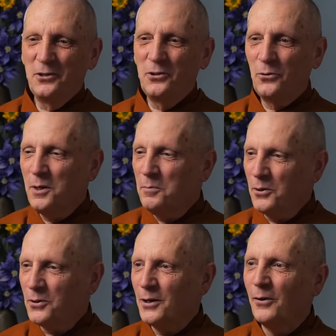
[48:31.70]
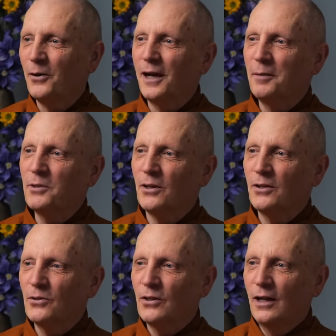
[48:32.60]
There's three books now on Amazon.
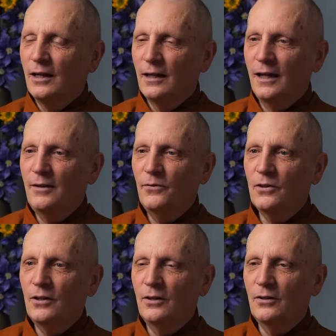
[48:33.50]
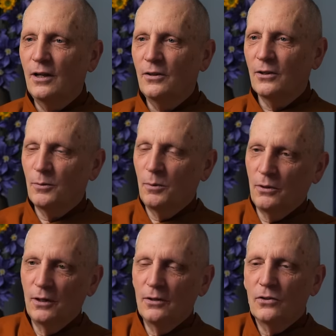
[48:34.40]
There's Life is a Near Death
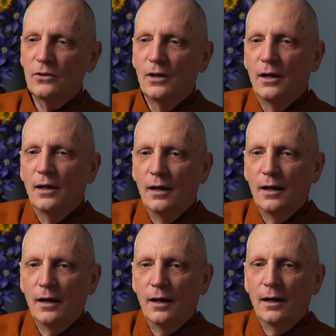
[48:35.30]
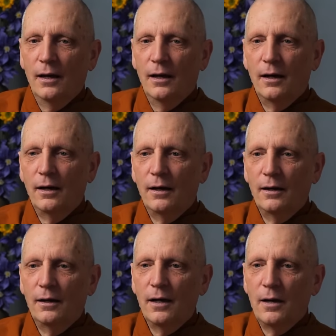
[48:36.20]
Experience,
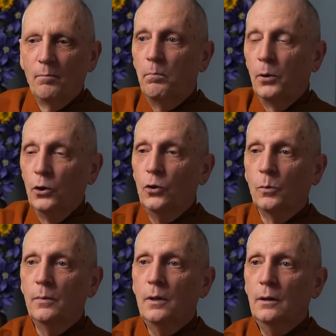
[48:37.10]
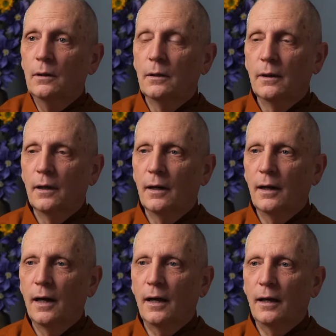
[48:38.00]
uh, Bloom,
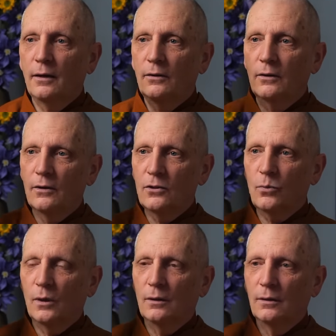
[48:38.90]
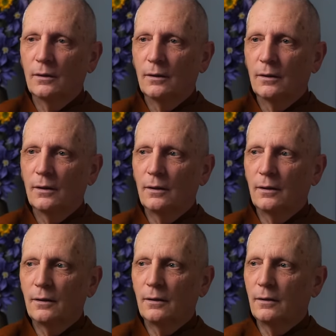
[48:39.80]
and this one,
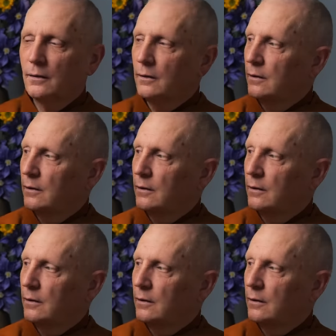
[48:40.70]
uh,